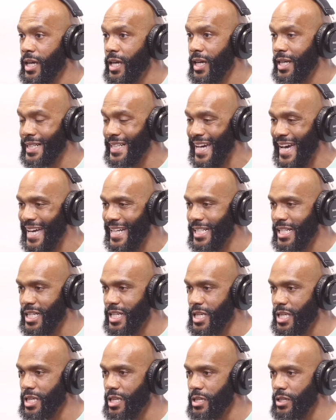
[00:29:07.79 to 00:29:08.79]
and kind of
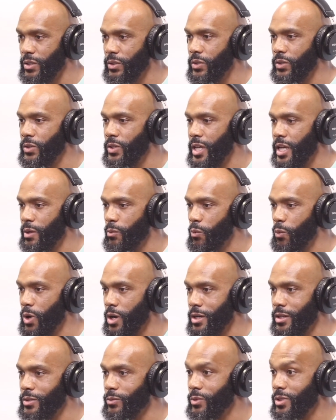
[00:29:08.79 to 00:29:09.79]
heal and
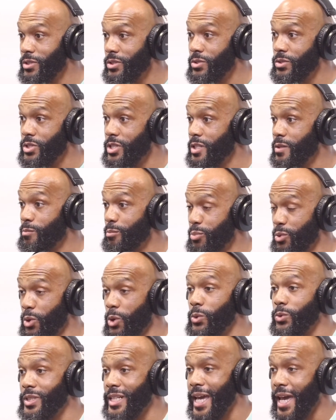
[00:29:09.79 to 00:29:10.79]
work what you just
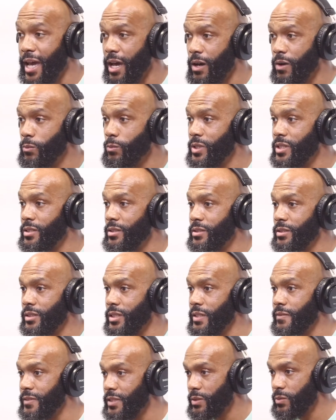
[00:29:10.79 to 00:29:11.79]
broke down with
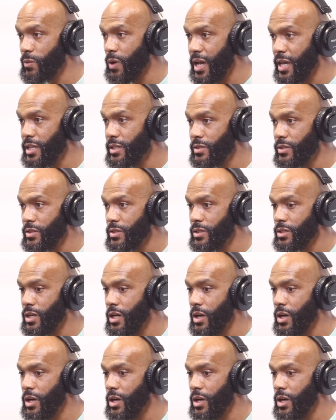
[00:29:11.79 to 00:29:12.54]
lifting weights.